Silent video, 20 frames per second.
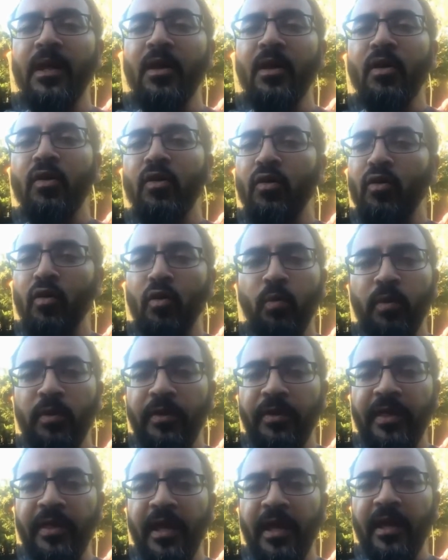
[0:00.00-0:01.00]
nor will
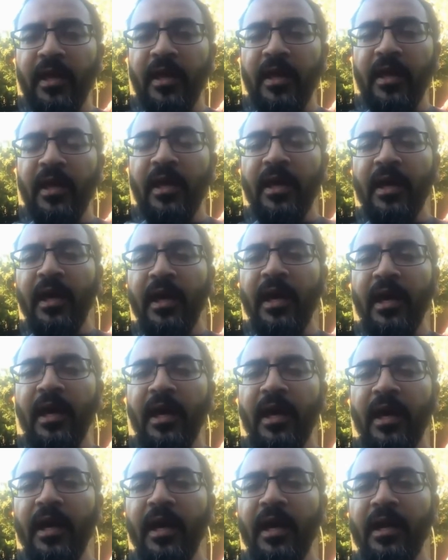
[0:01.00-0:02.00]
they
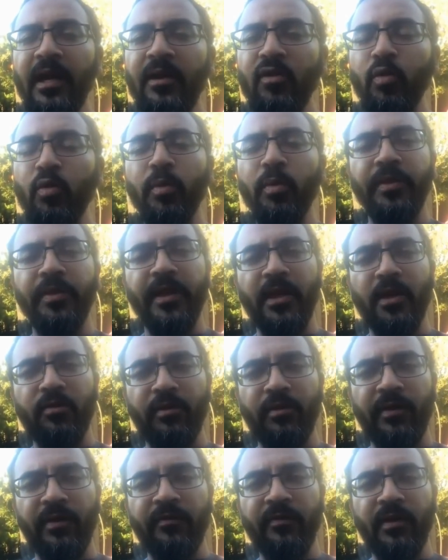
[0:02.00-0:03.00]

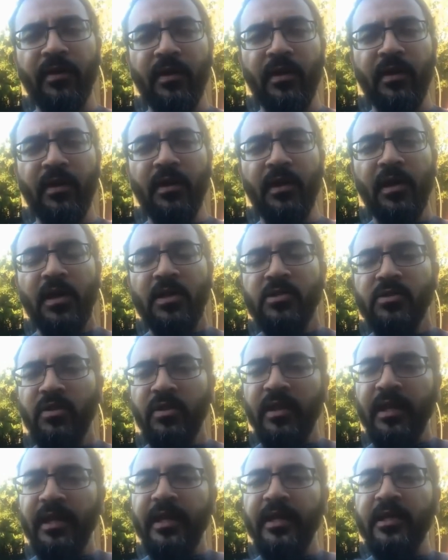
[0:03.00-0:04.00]
grieve. So the
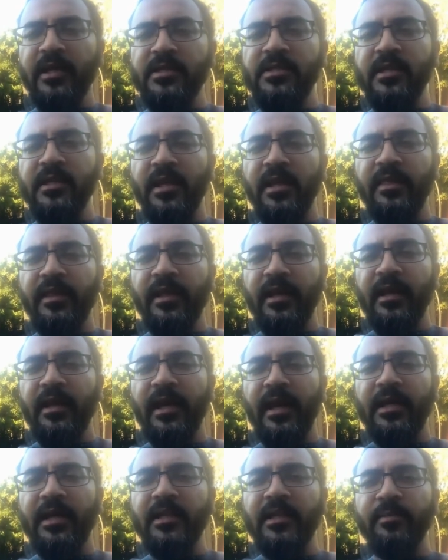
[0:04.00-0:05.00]
legacy that
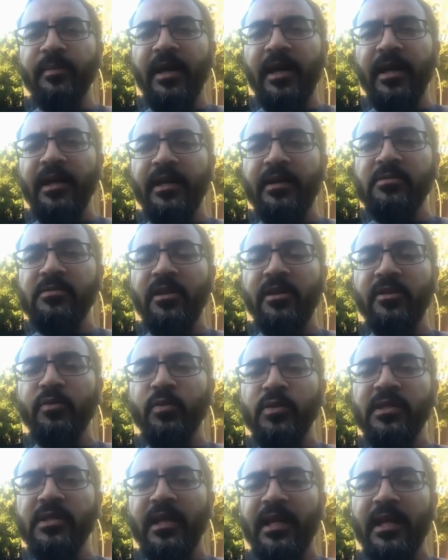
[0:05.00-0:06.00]
Adam alayhi salatu
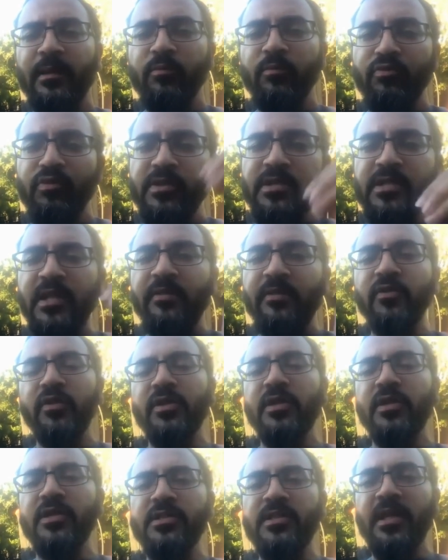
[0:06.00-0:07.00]
wasalam received on
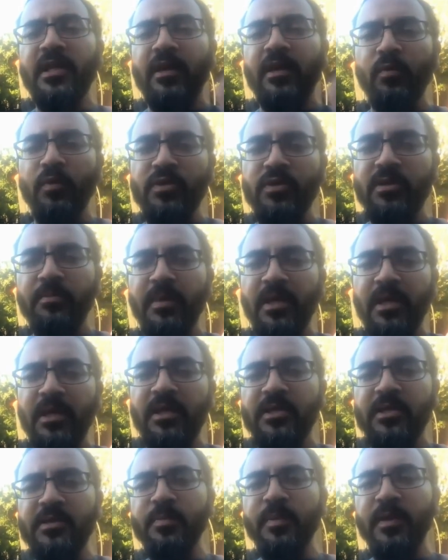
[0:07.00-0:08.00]
this day was to make
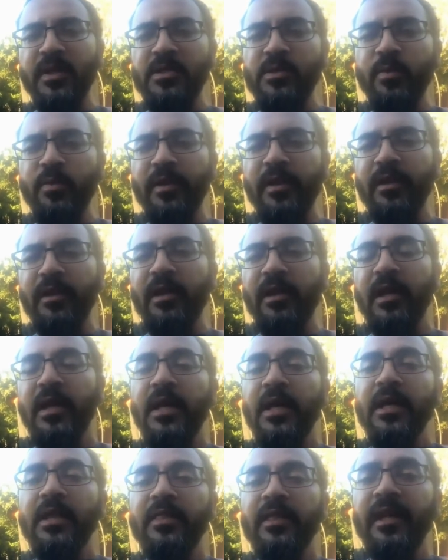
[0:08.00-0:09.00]
his peace with Allah.
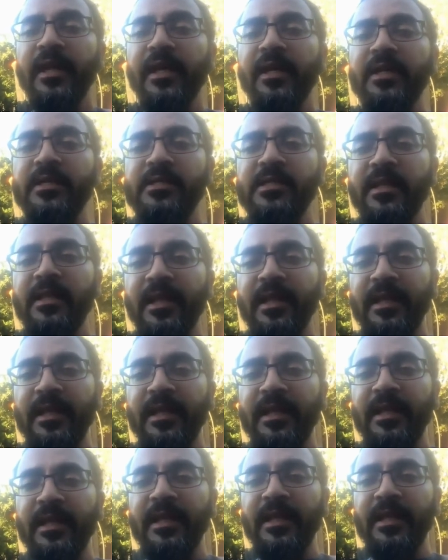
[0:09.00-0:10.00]
The legacy that
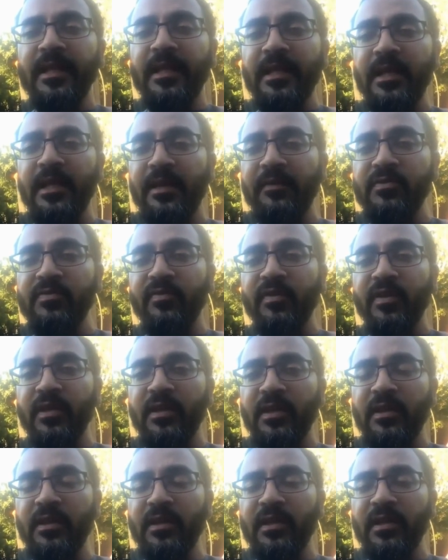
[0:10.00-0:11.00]
he leaves for
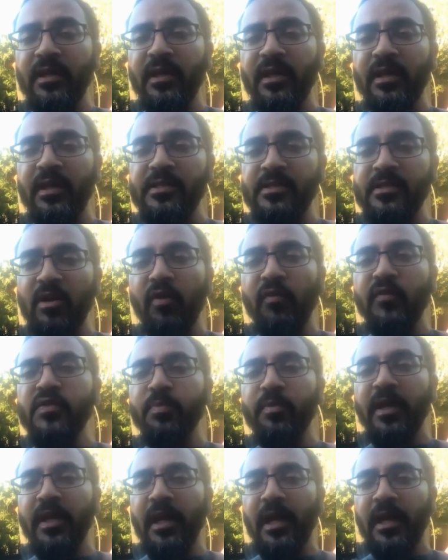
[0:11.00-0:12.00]
his
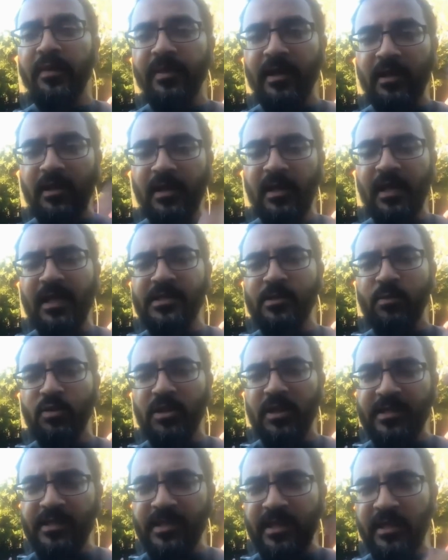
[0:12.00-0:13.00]
offspring, and that Allah Azza wa Jalla
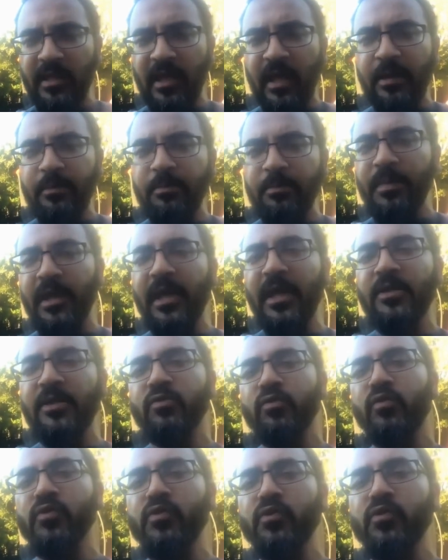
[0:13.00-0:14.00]
sent Anbiya and
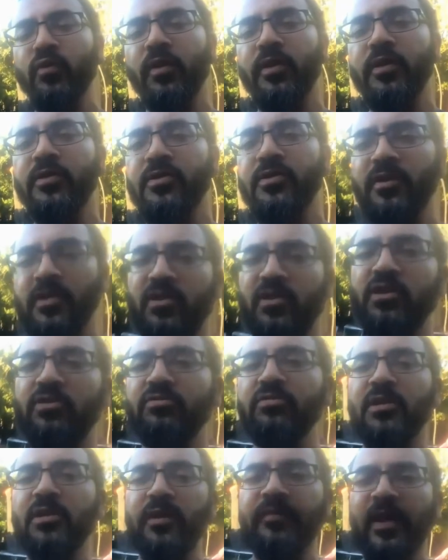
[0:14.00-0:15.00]
Rusul to the
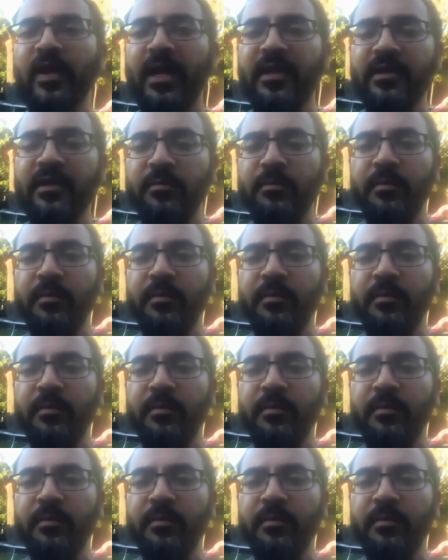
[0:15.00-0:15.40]
children of Adam,